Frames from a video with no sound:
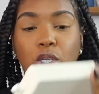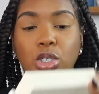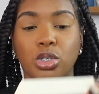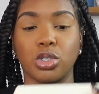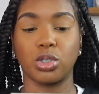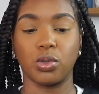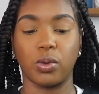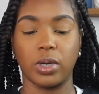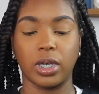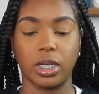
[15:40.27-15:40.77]

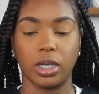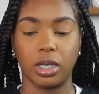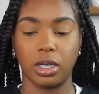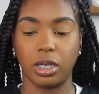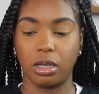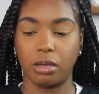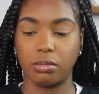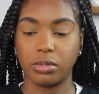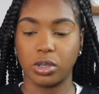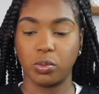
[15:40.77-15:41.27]
so it
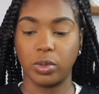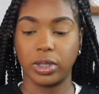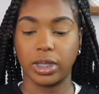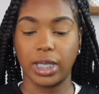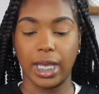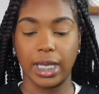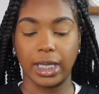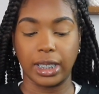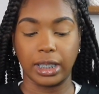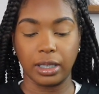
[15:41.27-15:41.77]
comes with
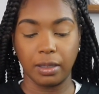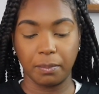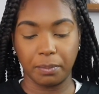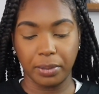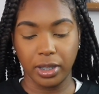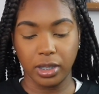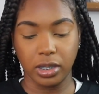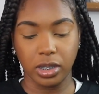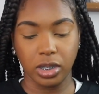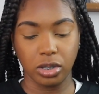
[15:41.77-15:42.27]
a lip
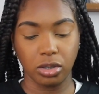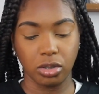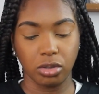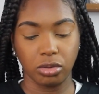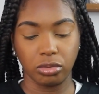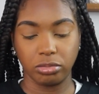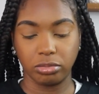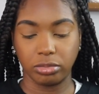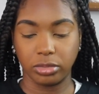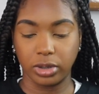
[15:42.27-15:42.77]
pencil
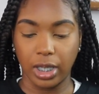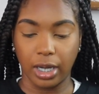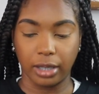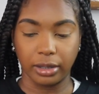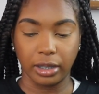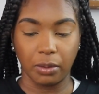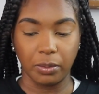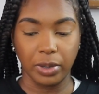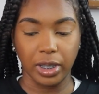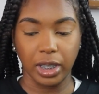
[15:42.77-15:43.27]
y'all
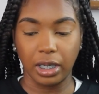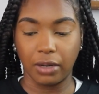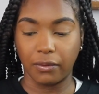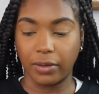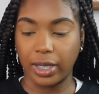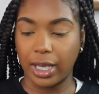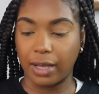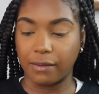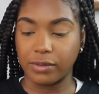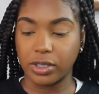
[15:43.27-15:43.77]
know we can never
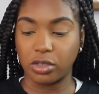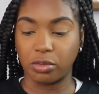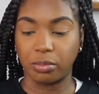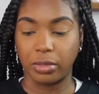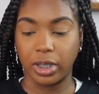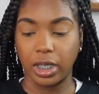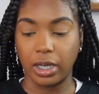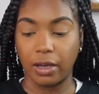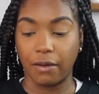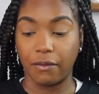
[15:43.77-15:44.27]
have too
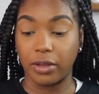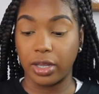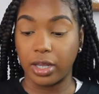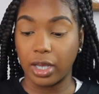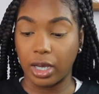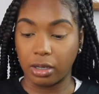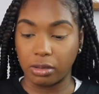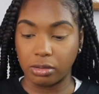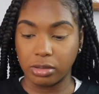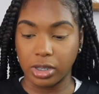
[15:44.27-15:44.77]
many of
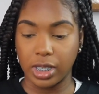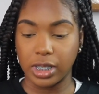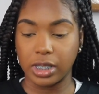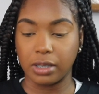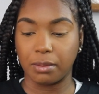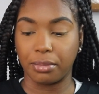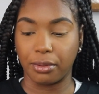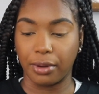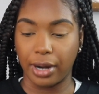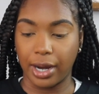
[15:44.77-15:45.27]
those as a
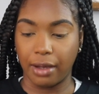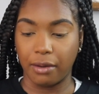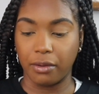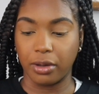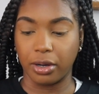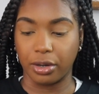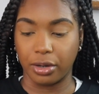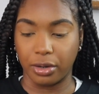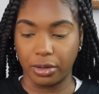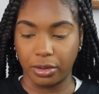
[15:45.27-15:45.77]
brown
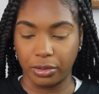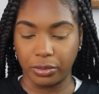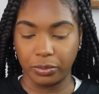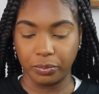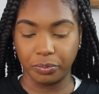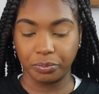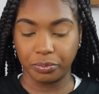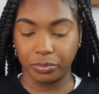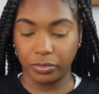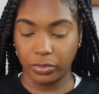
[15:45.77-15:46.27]
girl
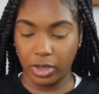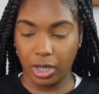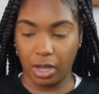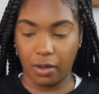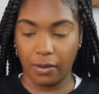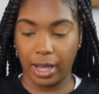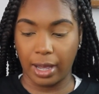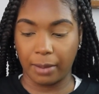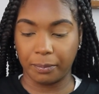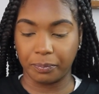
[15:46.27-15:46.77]

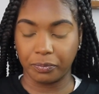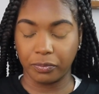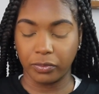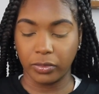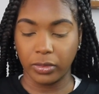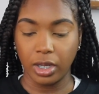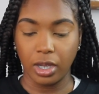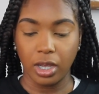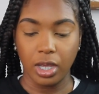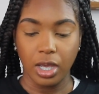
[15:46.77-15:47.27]
okay
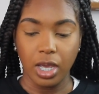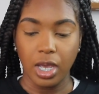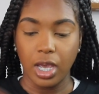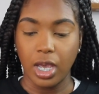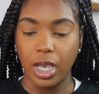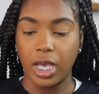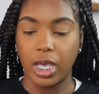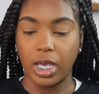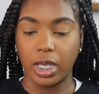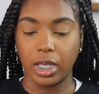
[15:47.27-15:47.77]

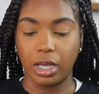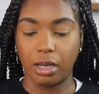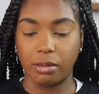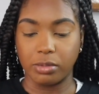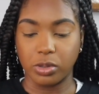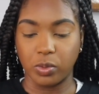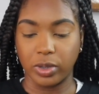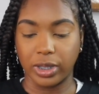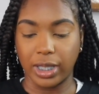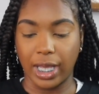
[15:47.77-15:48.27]
it
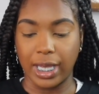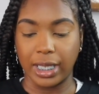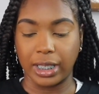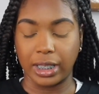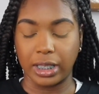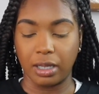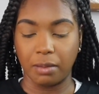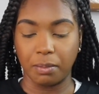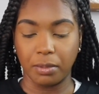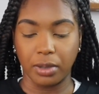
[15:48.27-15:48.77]
comes with a
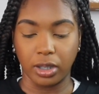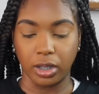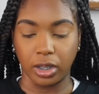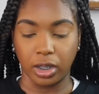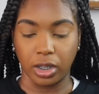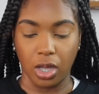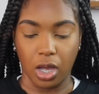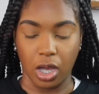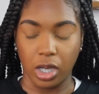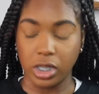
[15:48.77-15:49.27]
lip
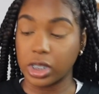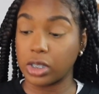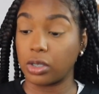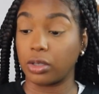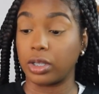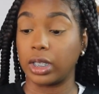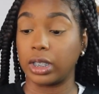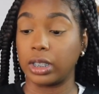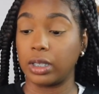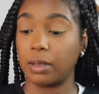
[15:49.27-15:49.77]
gloss. So
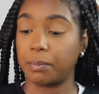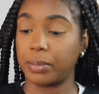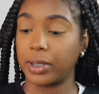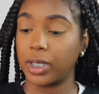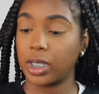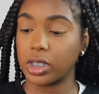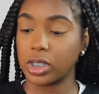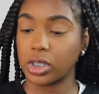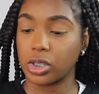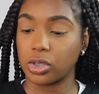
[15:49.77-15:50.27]
the lip
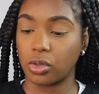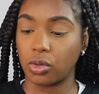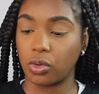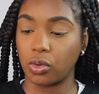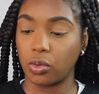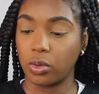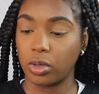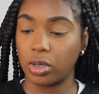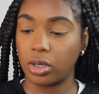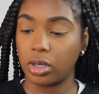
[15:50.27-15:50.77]

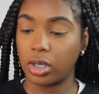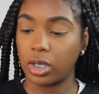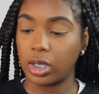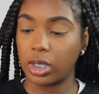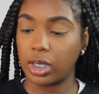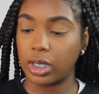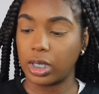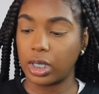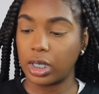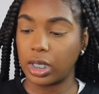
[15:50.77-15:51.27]
pencil
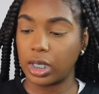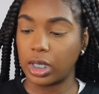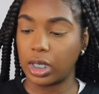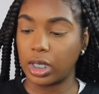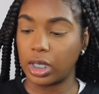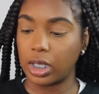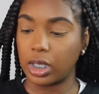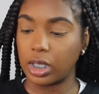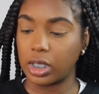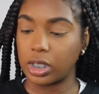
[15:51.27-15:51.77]

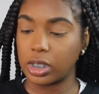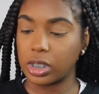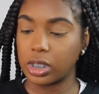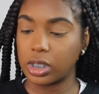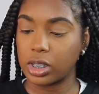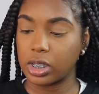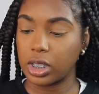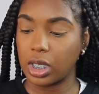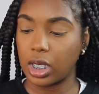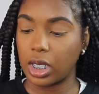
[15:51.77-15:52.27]
is
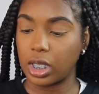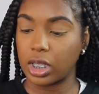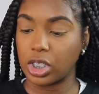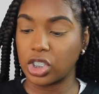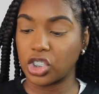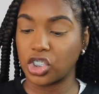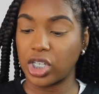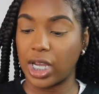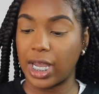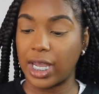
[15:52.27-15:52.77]
in the
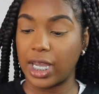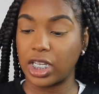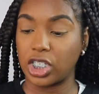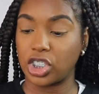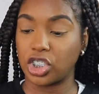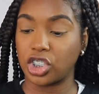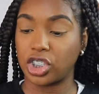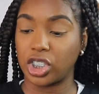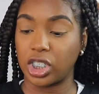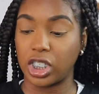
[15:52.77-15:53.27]
shade
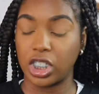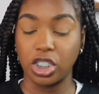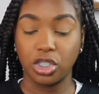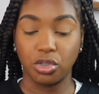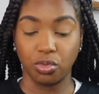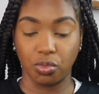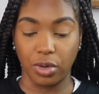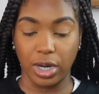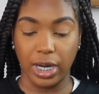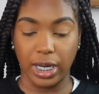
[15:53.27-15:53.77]
She's
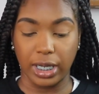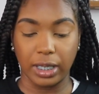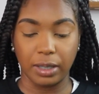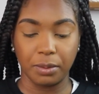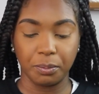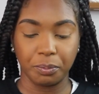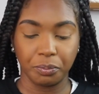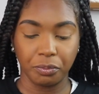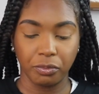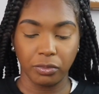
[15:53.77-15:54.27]
Ready.